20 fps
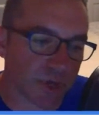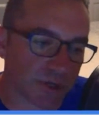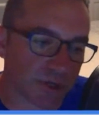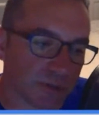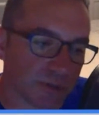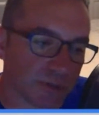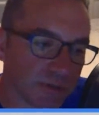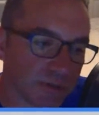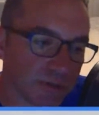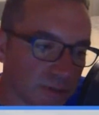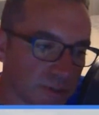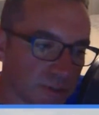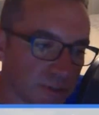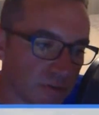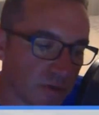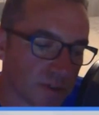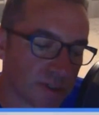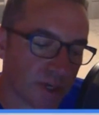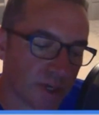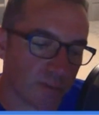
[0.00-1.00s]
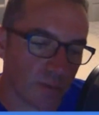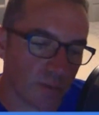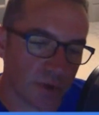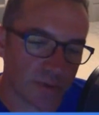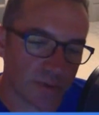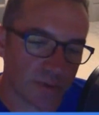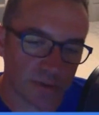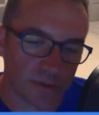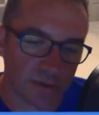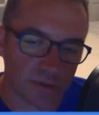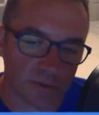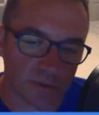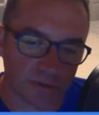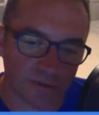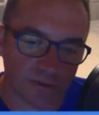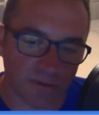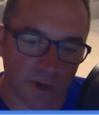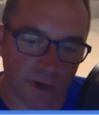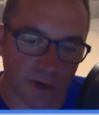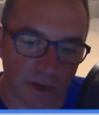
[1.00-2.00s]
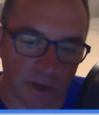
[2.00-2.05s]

So the same way that you define